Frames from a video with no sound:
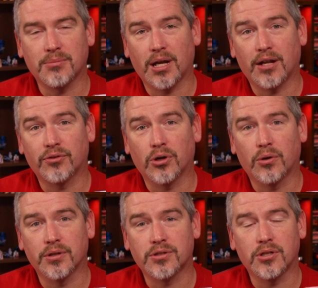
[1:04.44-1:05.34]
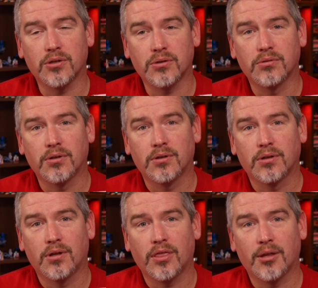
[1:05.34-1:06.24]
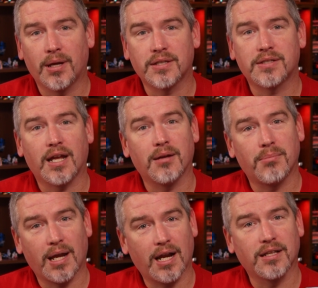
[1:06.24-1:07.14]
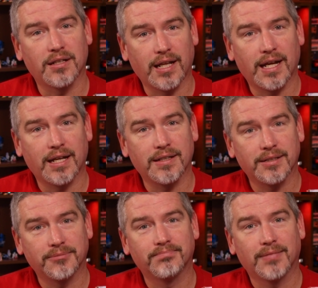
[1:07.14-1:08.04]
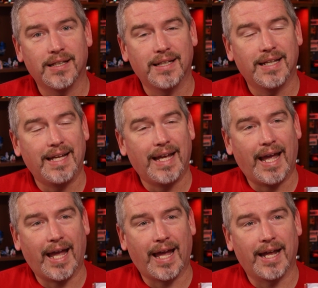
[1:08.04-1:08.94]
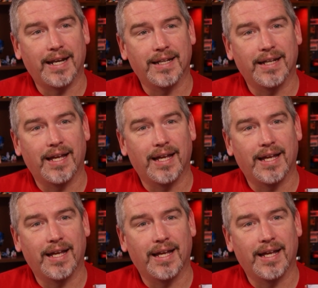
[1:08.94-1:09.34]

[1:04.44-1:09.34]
band for OSU, the best damn band in the land, and